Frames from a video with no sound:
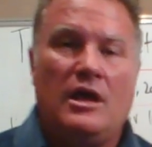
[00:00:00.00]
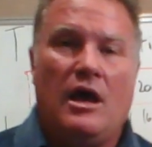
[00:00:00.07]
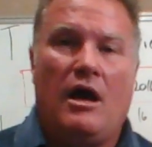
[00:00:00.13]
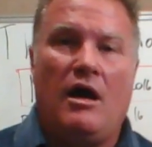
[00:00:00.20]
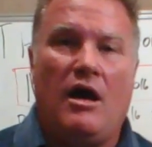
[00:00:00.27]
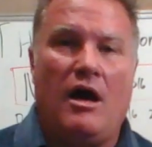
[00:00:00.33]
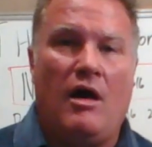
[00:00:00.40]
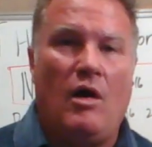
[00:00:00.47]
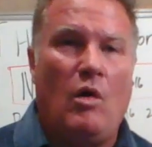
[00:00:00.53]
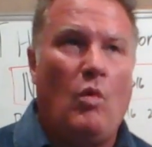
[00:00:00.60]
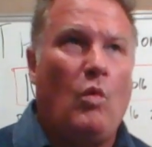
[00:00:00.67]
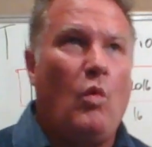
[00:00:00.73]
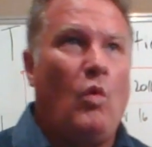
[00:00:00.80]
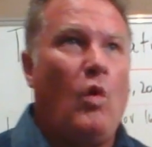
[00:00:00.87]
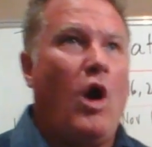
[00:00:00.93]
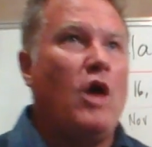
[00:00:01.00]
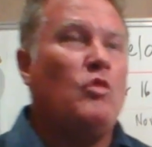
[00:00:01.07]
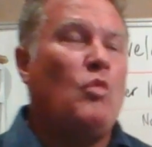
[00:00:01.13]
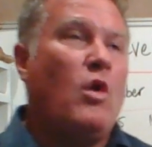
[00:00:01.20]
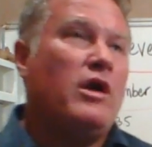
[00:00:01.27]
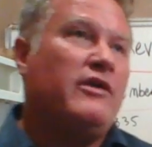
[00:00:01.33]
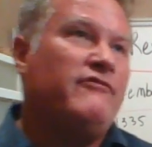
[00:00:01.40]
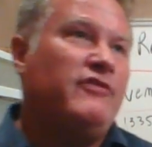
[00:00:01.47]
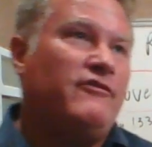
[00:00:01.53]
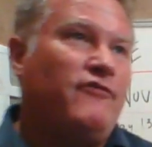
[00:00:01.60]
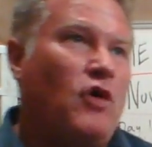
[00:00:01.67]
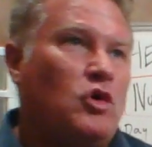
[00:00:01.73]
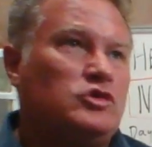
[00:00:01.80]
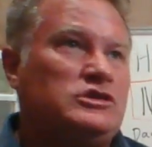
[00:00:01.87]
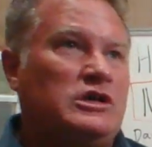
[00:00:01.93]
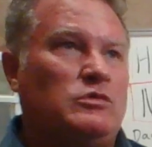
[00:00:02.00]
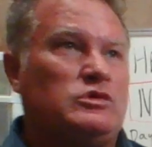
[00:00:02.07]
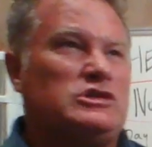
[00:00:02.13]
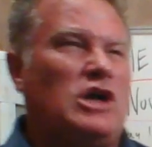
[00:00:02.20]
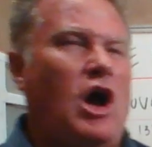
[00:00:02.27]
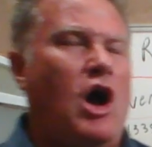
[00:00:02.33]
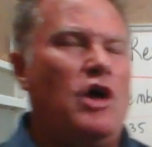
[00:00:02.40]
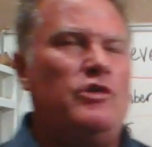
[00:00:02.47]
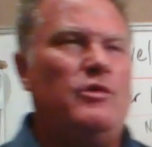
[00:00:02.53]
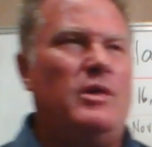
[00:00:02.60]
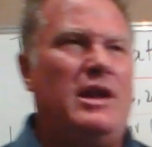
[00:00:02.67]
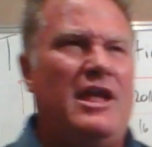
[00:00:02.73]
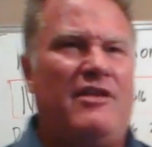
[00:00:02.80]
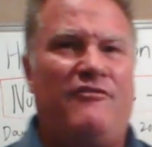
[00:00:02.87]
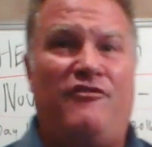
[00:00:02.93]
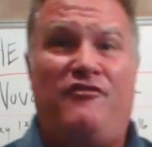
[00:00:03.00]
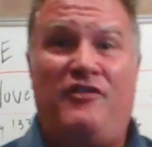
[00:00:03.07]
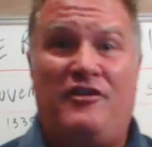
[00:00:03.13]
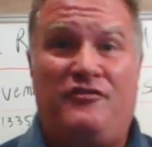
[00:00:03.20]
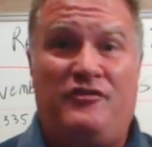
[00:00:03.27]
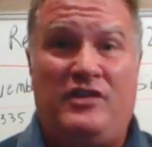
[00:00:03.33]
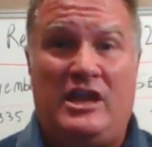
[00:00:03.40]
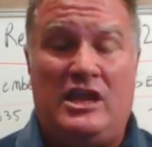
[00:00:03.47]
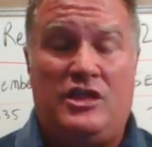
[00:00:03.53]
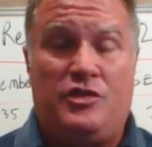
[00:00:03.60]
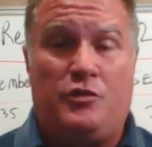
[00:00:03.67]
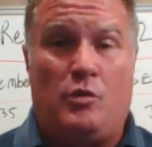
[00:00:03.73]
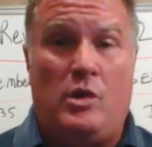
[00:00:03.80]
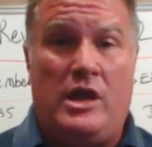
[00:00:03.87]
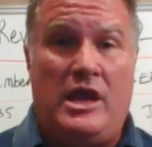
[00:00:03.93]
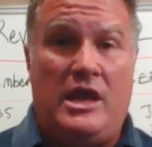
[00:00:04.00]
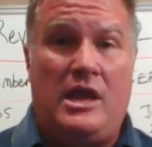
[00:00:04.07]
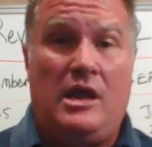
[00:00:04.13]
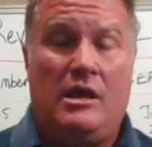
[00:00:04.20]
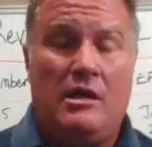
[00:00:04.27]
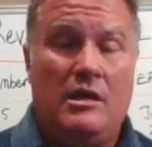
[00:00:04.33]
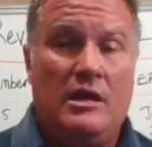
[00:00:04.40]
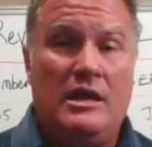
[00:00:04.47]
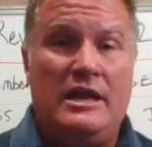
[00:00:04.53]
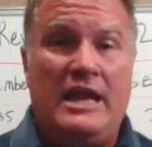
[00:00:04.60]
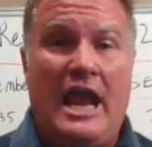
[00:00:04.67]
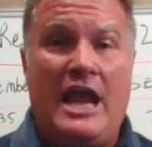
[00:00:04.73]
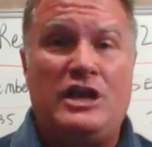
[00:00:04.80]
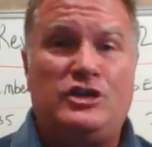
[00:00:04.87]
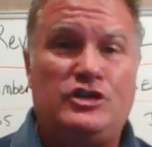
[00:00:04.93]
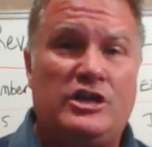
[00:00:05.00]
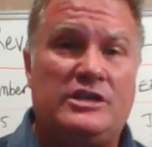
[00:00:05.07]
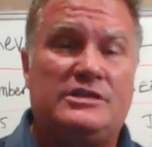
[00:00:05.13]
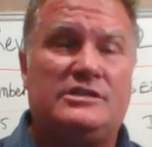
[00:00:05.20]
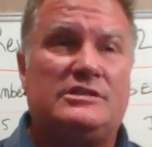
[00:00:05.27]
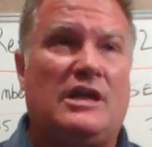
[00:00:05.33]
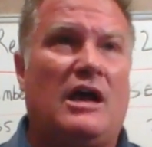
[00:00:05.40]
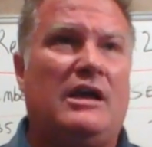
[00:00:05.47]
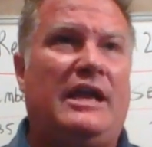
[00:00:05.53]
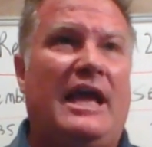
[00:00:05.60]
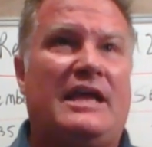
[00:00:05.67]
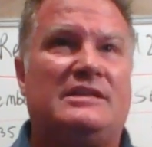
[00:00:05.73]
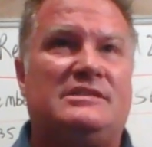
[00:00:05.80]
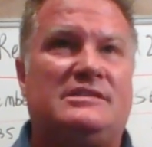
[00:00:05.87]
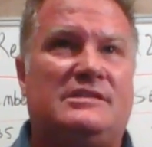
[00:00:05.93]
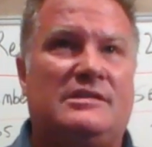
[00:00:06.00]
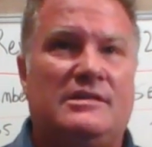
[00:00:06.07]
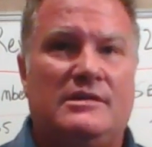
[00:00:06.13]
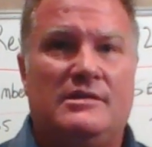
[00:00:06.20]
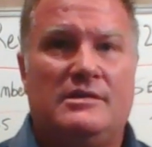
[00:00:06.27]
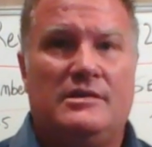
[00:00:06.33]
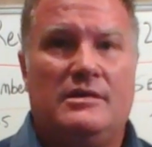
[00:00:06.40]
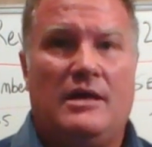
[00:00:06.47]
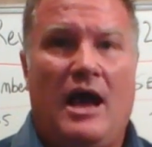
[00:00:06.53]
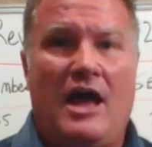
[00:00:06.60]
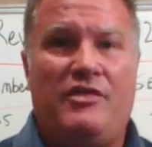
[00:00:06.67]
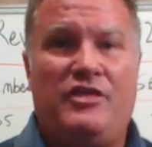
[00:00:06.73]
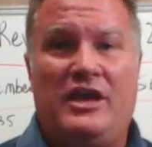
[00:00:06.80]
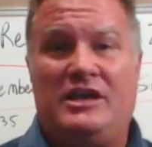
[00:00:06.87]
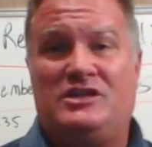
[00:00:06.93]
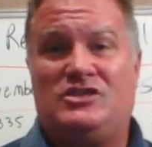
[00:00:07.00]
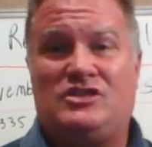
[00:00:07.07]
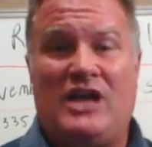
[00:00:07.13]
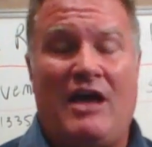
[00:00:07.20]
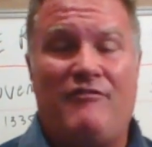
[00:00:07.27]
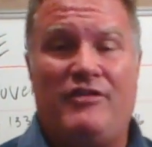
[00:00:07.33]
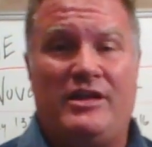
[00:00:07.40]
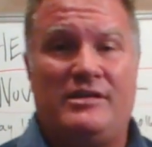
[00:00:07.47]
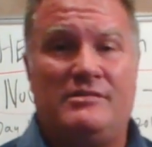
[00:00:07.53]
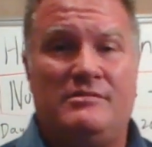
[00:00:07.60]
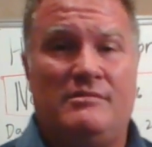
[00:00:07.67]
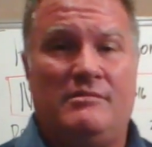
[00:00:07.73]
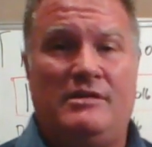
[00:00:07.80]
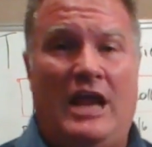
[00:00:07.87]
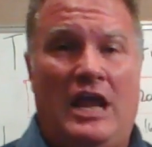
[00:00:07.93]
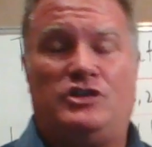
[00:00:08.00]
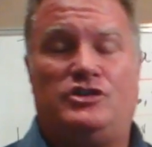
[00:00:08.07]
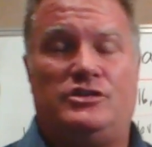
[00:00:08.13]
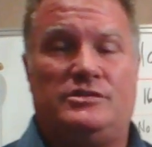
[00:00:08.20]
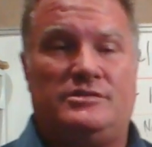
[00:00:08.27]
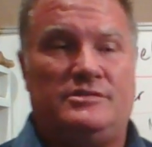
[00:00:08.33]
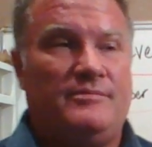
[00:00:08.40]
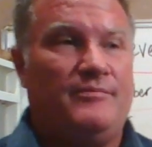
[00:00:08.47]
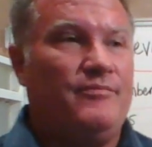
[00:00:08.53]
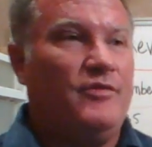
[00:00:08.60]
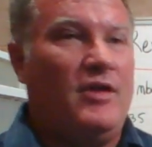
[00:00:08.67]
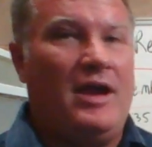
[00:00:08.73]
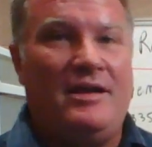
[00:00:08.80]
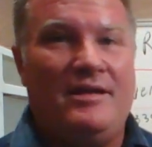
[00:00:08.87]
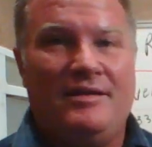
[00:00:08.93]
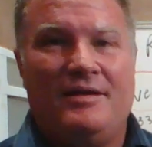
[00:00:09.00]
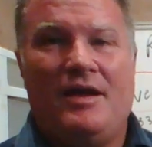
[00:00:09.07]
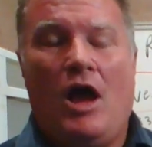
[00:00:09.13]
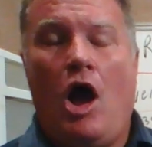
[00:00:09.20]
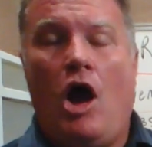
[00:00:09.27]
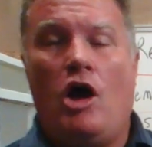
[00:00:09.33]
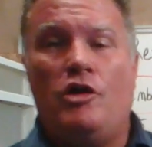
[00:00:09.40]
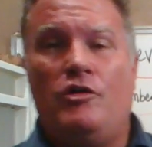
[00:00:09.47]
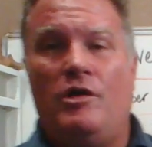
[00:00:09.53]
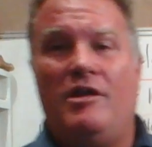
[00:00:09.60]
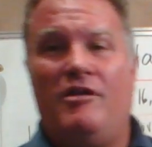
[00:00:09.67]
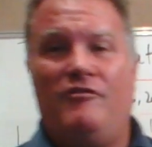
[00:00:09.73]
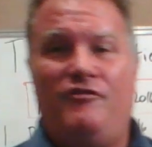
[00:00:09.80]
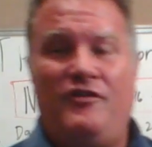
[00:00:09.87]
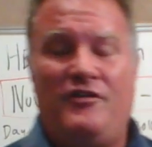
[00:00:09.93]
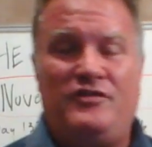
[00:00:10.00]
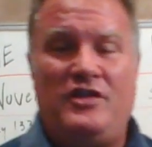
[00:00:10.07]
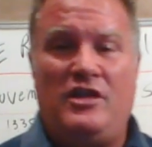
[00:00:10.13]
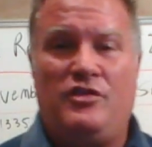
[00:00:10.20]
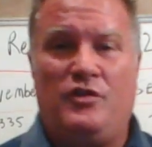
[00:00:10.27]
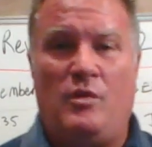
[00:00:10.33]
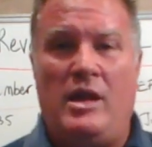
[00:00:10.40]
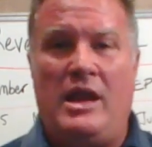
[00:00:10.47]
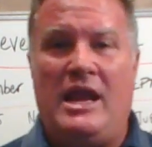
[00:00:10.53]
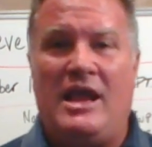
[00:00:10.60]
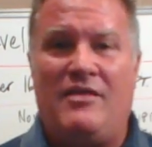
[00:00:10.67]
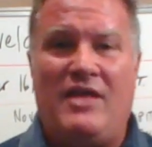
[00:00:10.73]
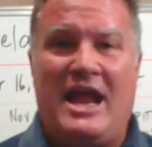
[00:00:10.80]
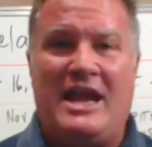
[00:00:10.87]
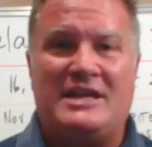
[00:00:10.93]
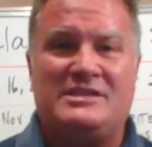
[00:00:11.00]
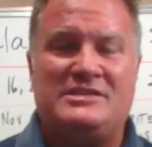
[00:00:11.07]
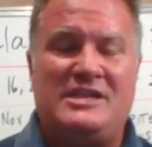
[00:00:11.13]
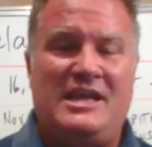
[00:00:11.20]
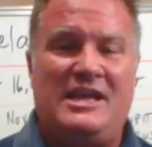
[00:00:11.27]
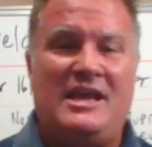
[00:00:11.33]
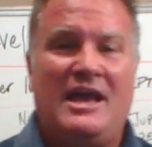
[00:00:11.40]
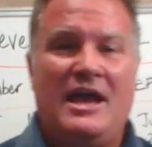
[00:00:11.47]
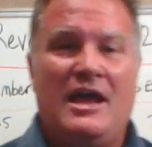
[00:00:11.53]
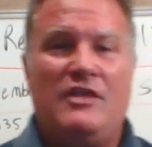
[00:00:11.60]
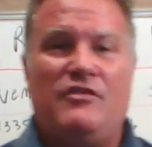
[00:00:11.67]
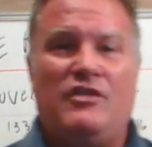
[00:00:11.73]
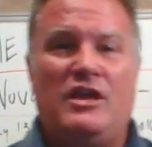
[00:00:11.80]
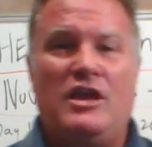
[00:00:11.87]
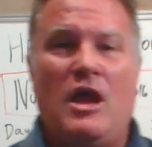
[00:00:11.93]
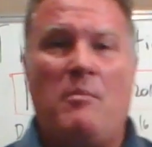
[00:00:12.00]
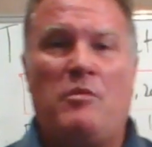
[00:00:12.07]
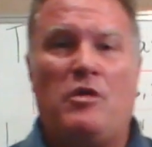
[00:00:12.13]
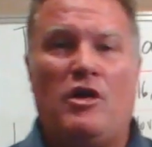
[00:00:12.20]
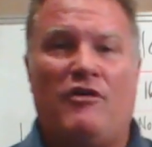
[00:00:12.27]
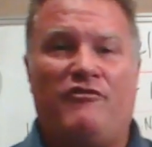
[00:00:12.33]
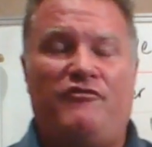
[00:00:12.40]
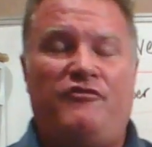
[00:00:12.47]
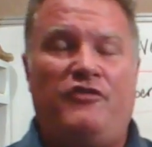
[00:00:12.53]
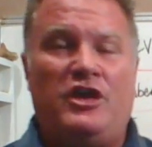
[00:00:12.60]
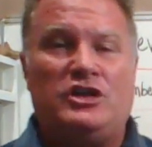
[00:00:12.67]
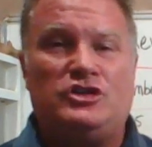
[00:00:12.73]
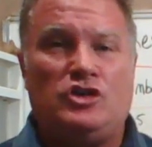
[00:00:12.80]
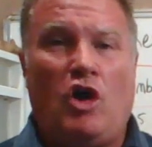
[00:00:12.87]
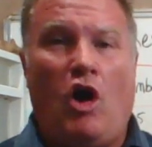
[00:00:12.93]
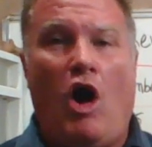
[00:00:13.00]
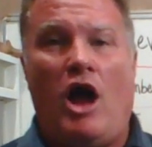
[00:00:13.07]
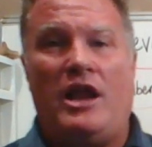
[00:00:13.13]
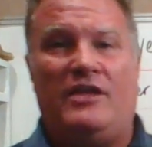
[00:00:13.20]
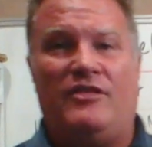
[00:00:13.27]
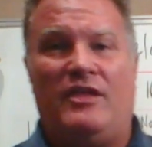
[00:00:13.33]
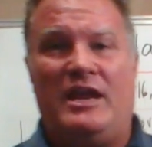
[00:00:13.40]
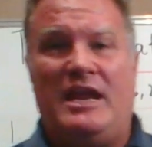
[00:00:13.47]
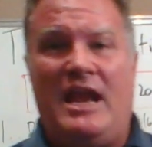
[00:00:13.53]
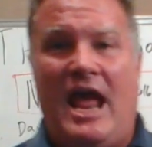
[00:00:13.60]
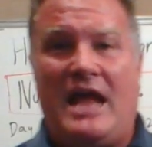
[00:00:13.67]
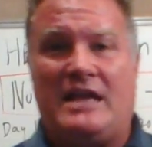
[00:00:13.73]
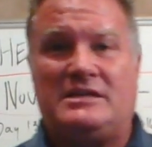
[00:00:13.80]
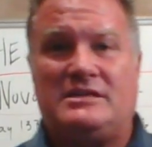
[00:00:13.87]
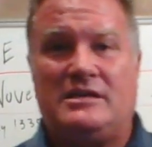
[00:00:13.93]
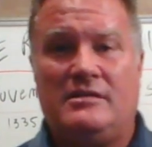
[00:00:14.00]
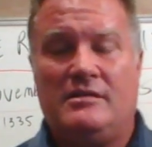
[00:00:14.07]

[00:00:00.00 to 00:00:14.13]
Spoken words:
On one of the votes, it was 153 nations against, I think, 7 nations, right? 153, and that is the number of fish caught in the net.